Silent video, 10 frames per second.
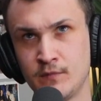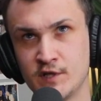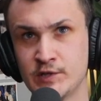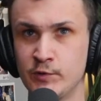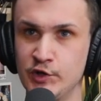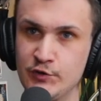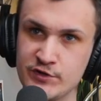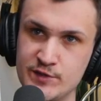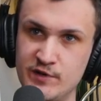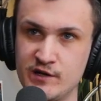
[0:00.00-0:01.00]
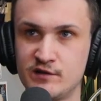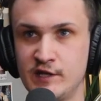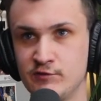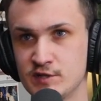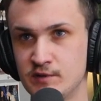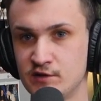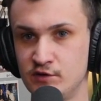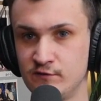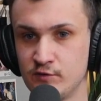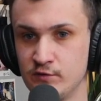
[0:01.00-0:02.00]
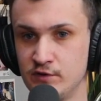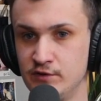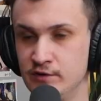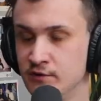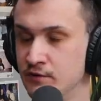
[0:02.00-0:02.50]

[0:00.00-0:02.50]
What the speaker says: someone you respect and they respect you for what you do.